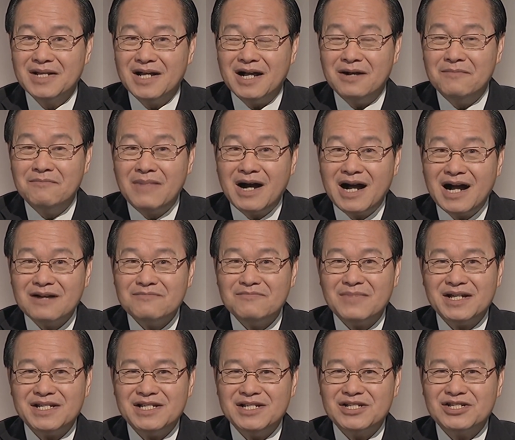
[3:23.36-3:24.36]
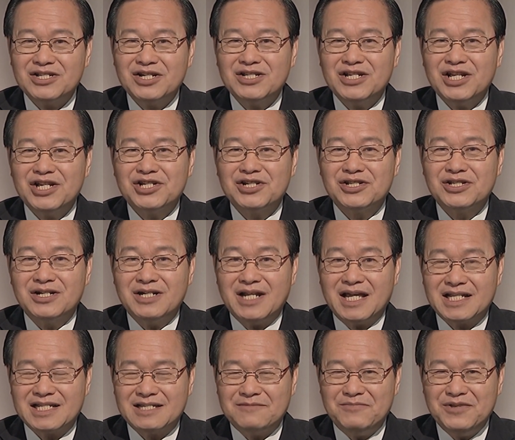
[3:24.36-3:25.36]
Among my international
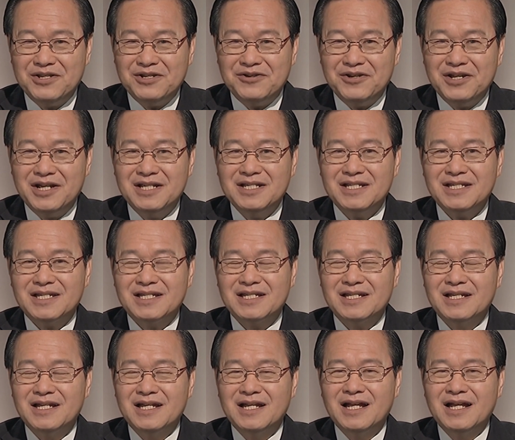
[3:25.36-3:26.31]
experience,